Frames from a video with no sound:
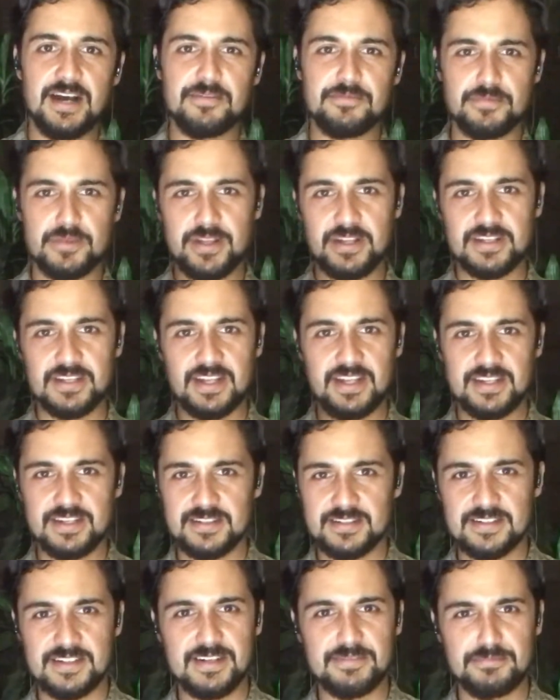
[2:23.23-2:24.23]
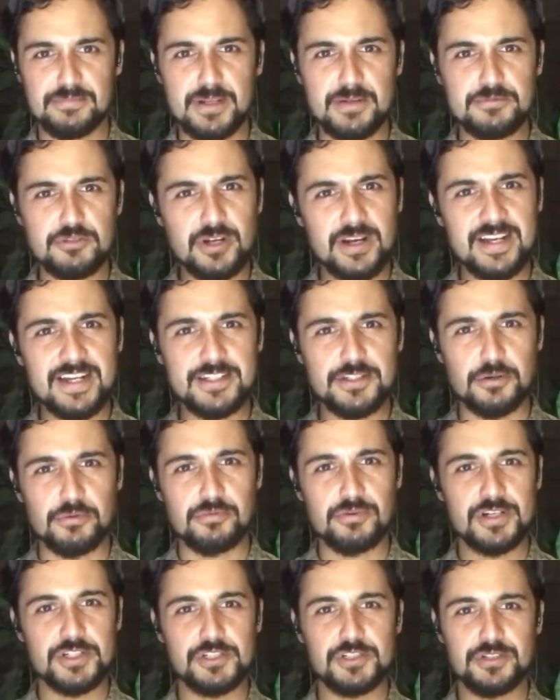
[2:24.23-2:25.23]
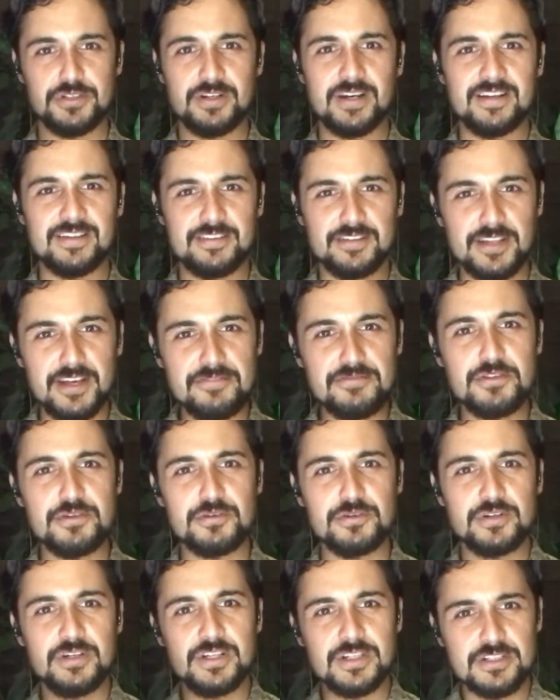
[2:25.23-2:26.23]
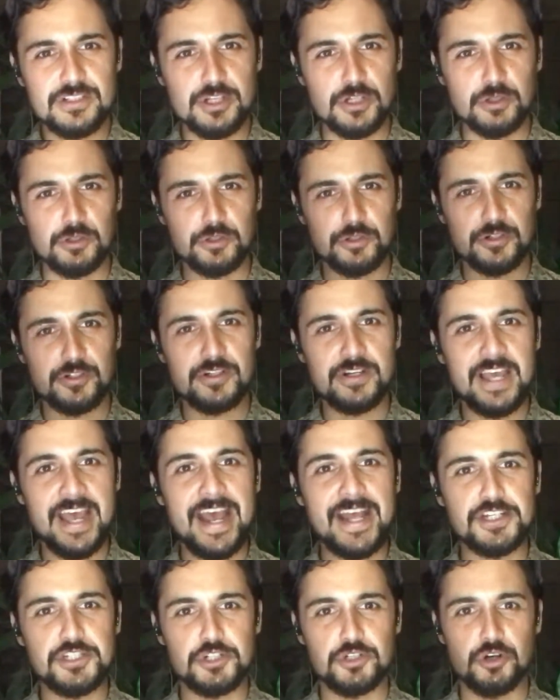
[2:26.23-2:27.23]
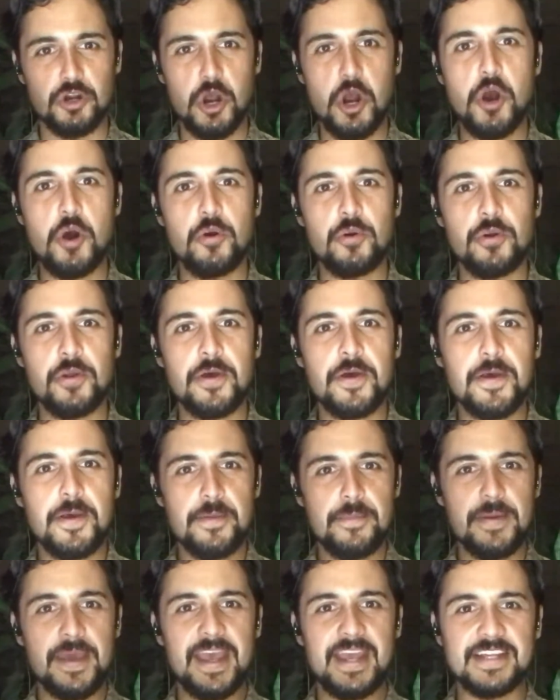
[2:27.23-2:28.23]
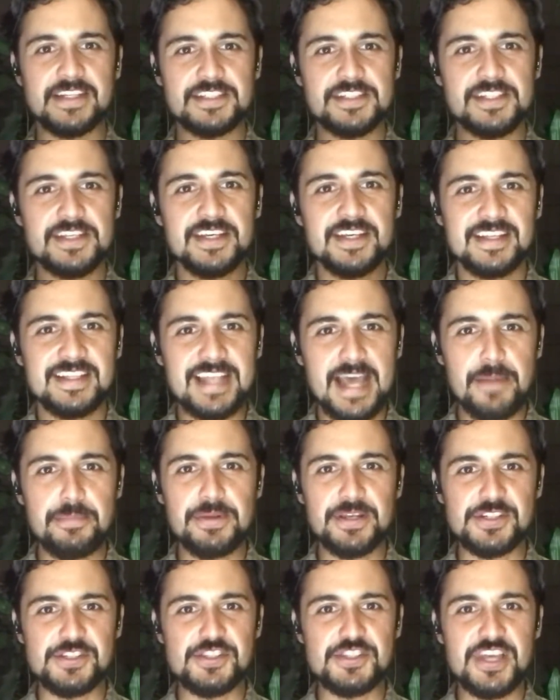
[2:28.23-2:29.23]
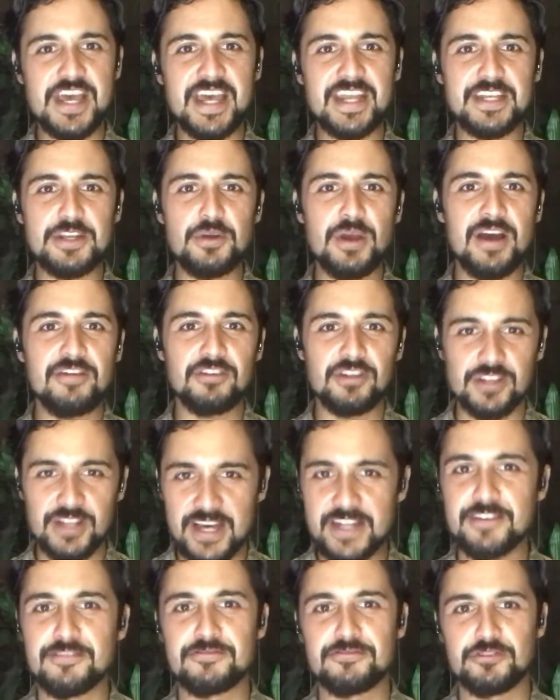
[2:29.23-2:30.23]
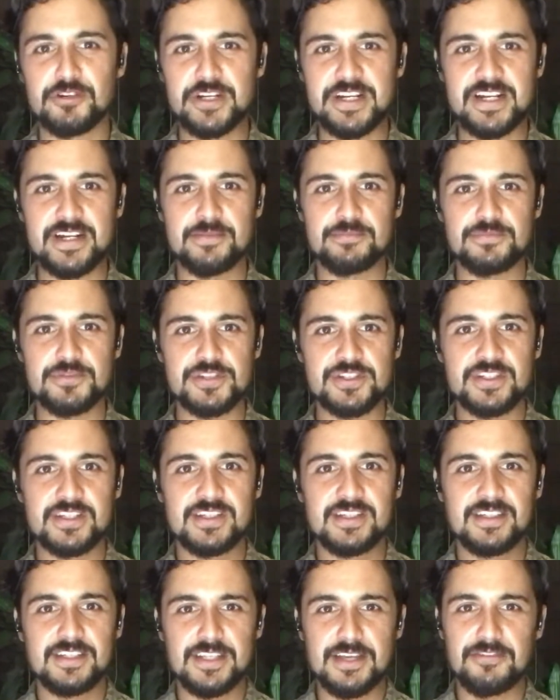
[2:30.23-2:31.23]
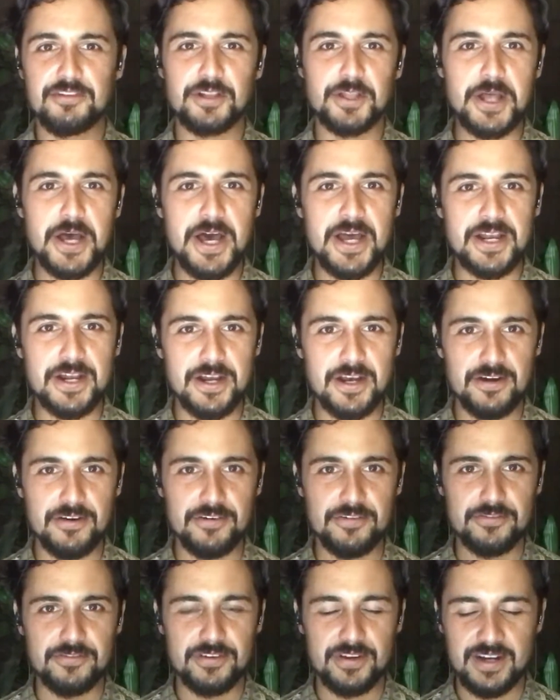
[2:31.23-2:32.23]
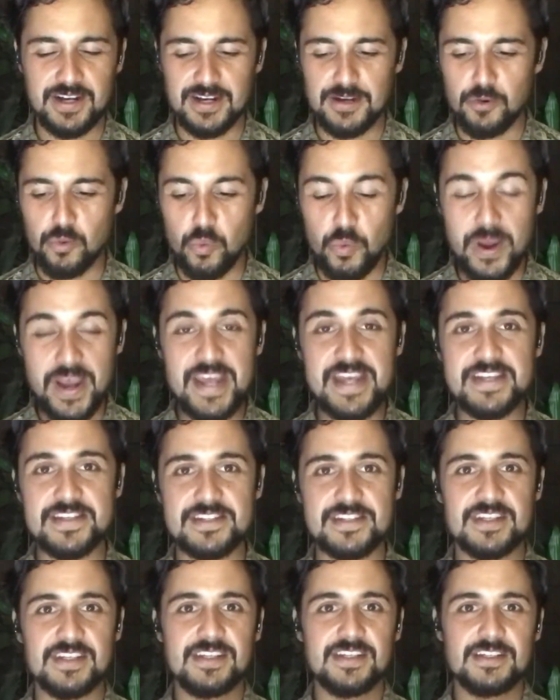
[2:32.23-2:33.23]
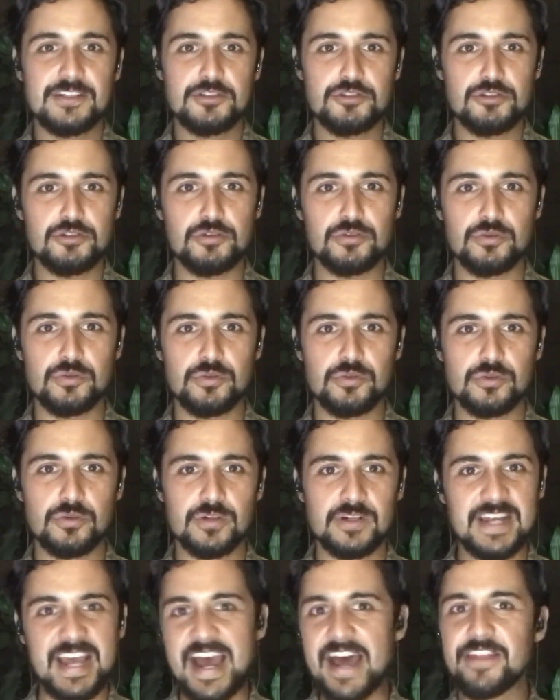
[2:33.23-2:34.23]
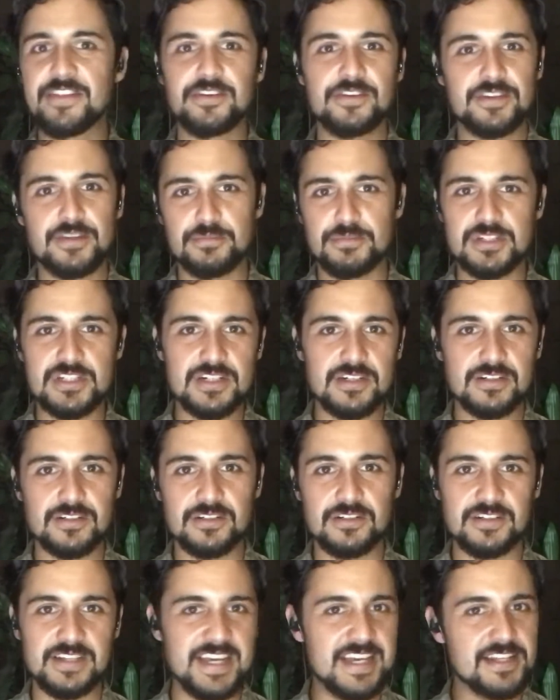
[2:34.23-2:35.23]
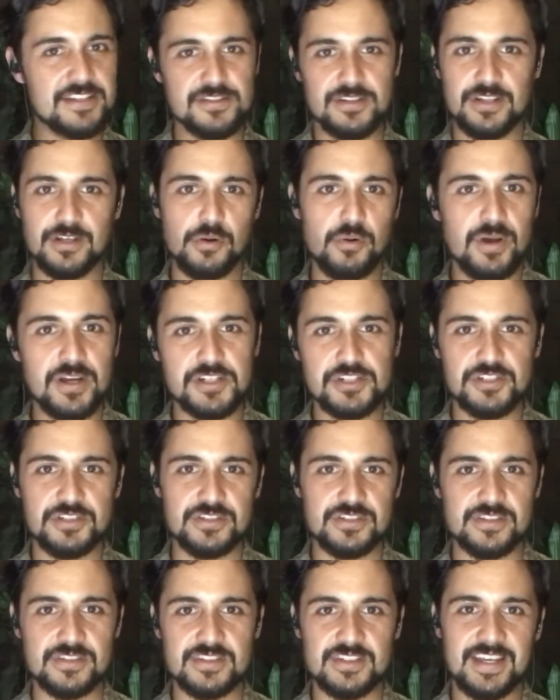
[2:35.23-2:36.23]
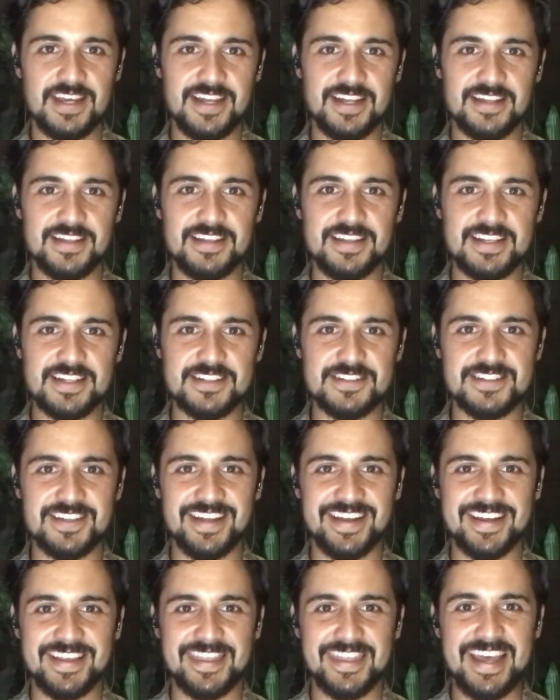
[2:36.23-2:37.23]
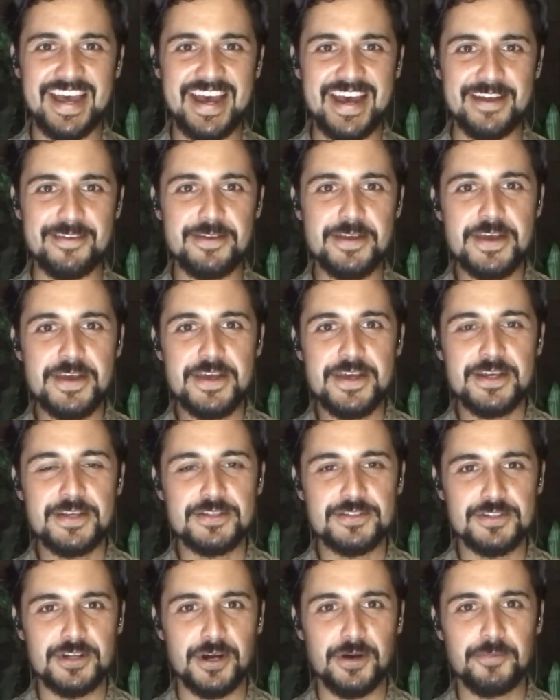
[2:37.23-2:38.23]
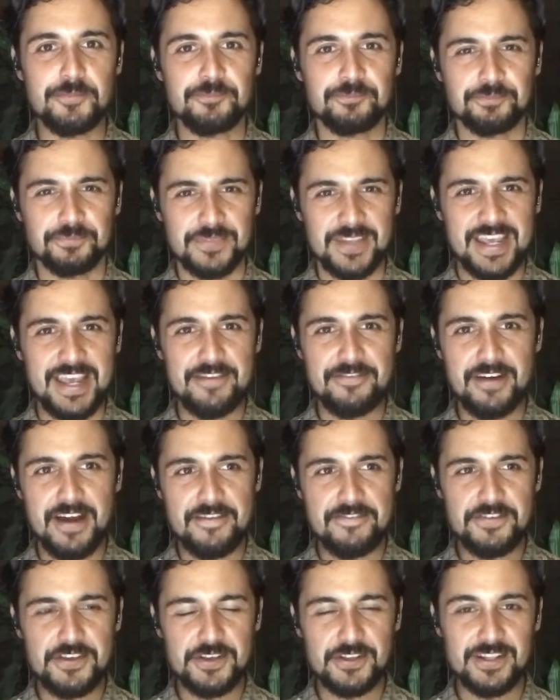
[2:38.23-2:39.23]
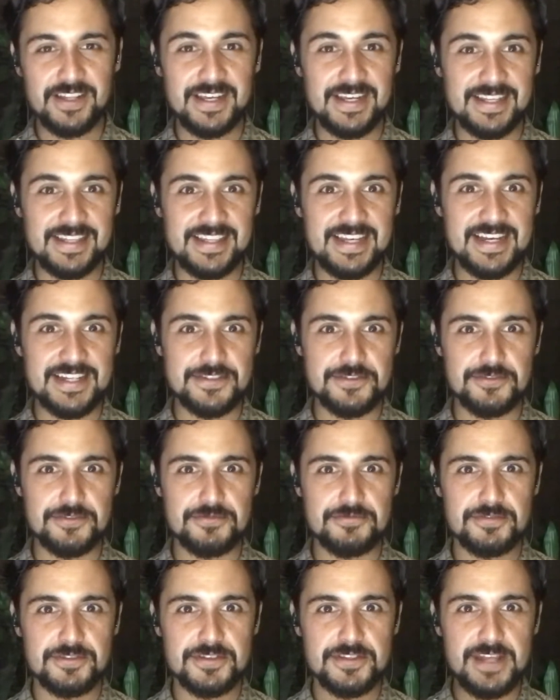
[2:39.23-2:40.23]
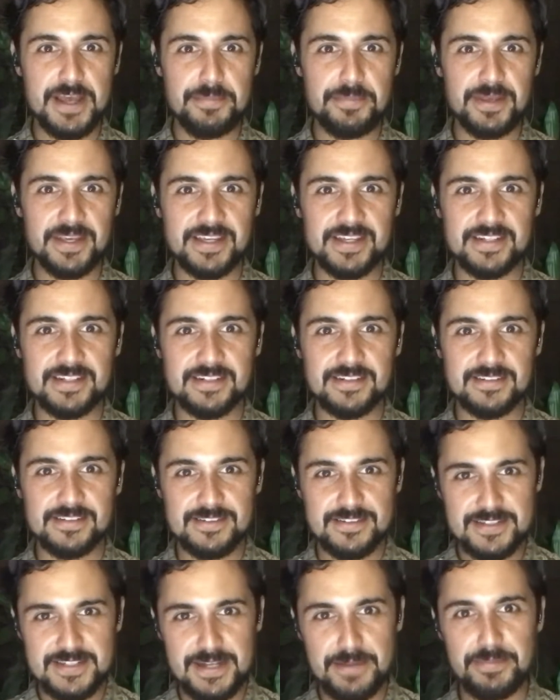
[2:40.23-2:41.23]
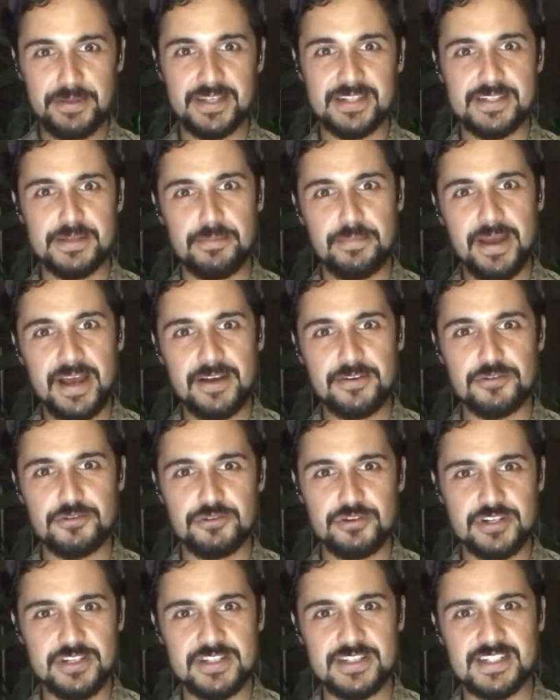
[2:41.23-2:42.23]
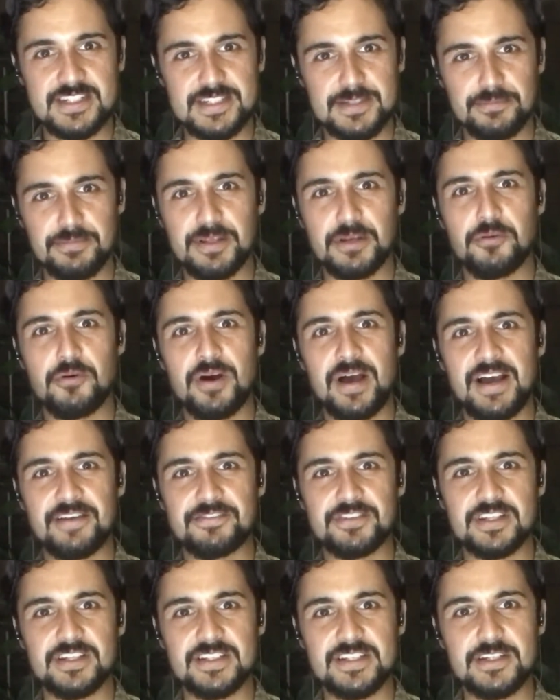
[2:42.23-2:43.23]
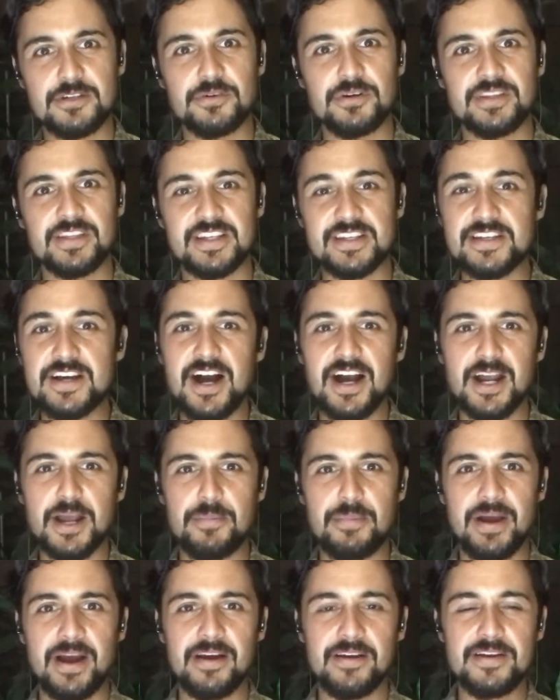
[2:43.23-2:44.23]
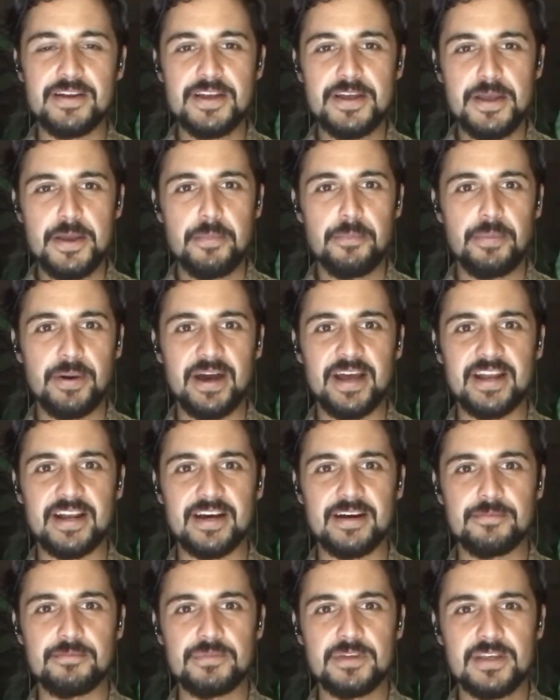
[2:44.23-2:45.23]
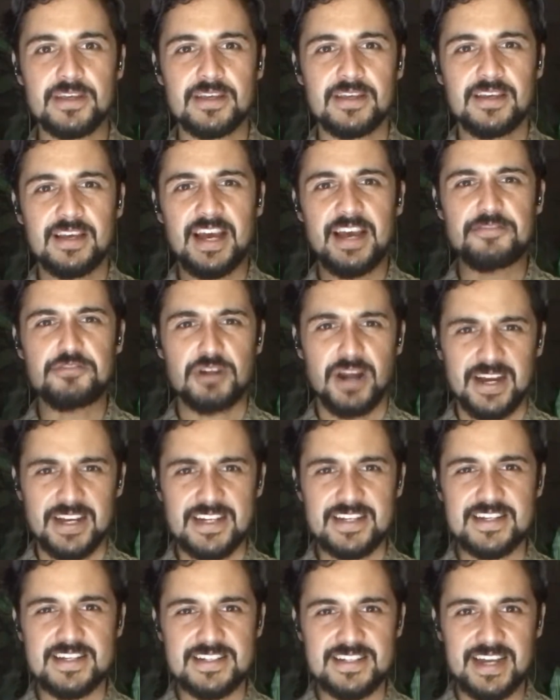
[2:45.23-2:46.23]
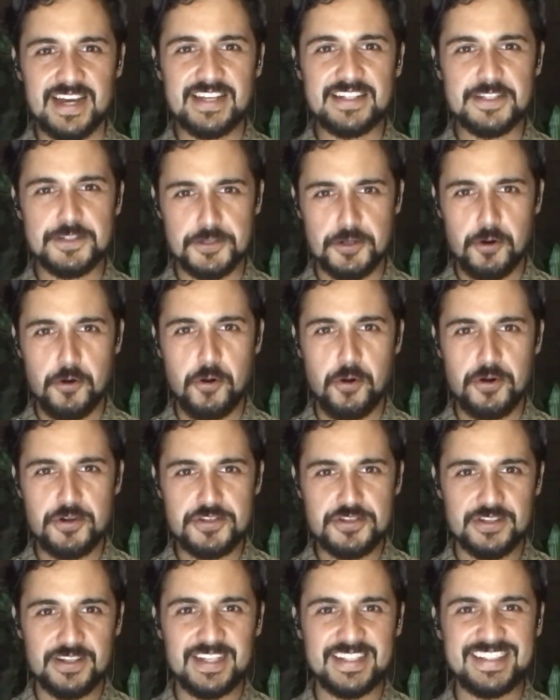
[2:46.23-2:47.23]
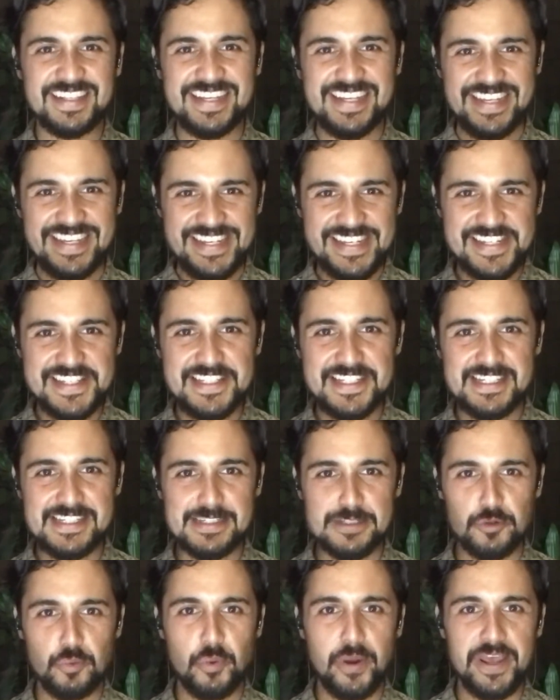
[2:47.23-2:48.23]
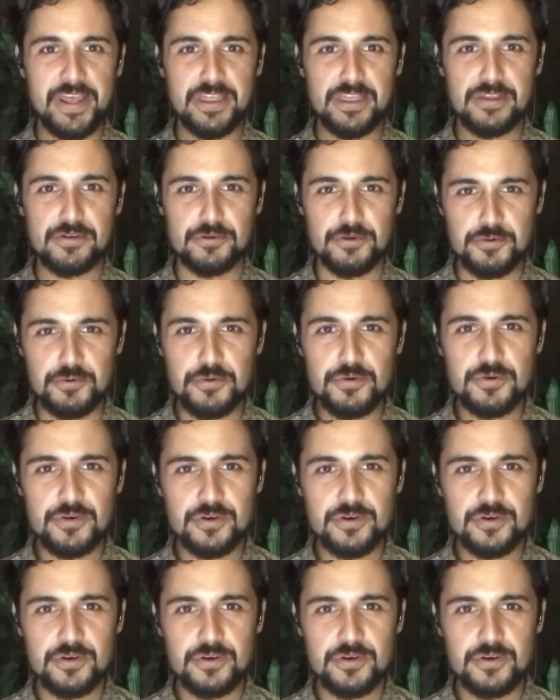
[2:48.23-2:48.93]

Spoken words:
And I'm trying not to rush you. I'd love you to learn at your own pace. That being said, you have a lot of freedoms. You have a lot of ways to gather the material, answer the questions, and things like that. So if I feel like that's stepping into boundaries, that's something we'll have to deal with and talk about. But I've tried to design this course so that the easiest way through